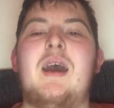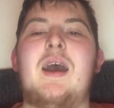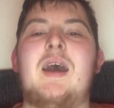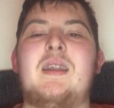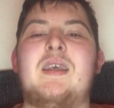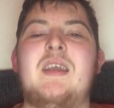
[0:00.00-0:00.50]

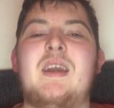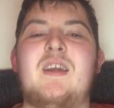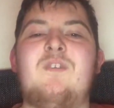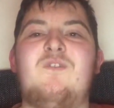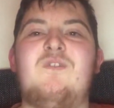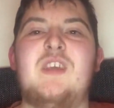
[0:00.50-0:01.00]
and he
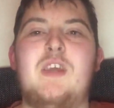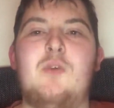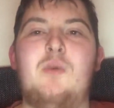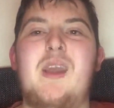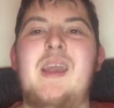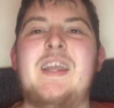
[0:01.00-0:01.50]
had
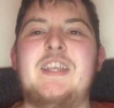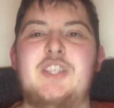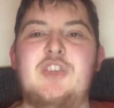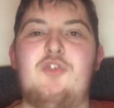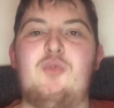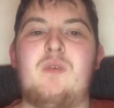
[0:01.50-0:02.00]
few
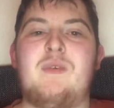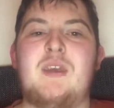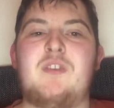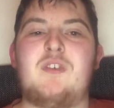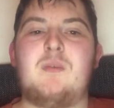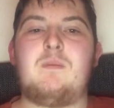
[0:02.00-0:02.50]
issues with
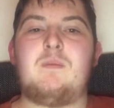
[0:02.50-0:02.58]
it.